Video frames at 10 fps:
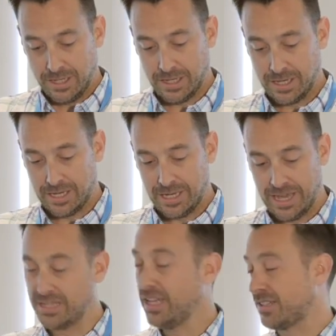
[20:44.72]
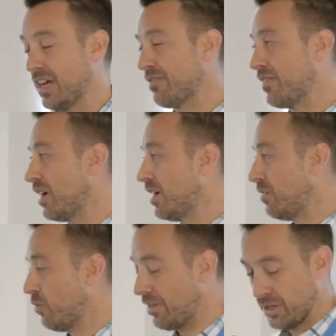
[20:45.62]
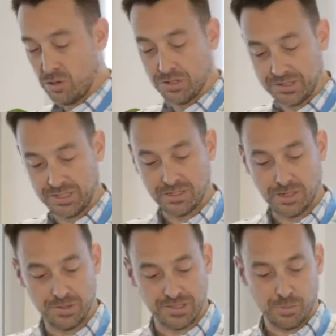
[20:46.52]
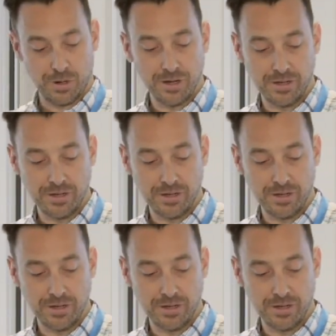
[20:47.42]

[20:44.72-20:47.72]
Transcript: And yes, I have one of the courses in Top Music Pro